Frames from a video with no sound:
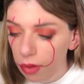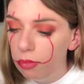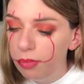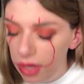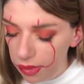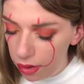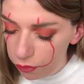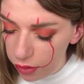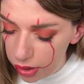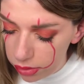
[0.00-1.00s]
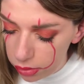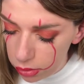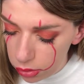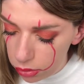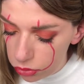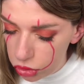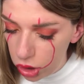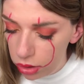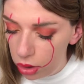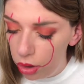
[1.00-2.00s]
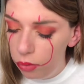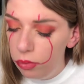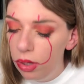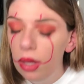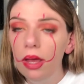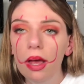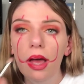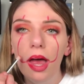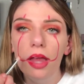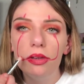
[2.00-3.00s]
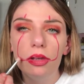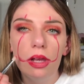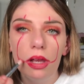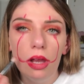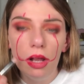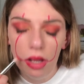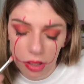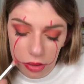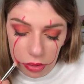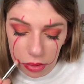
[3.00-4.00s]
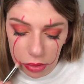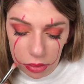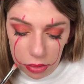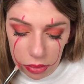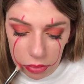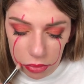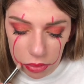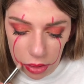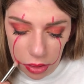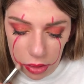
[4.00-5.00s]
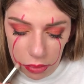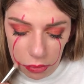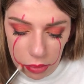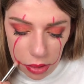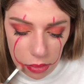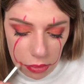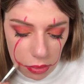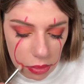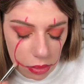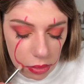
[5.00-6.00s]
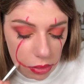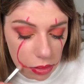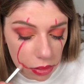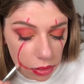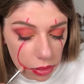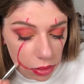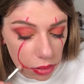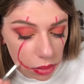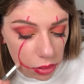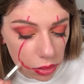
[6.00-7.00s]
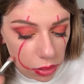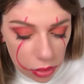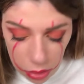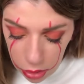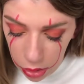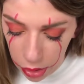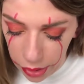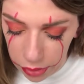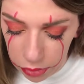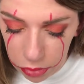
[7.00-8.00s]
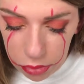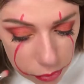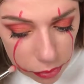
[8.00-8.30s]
a bit of that red shadow and like shade around the lines to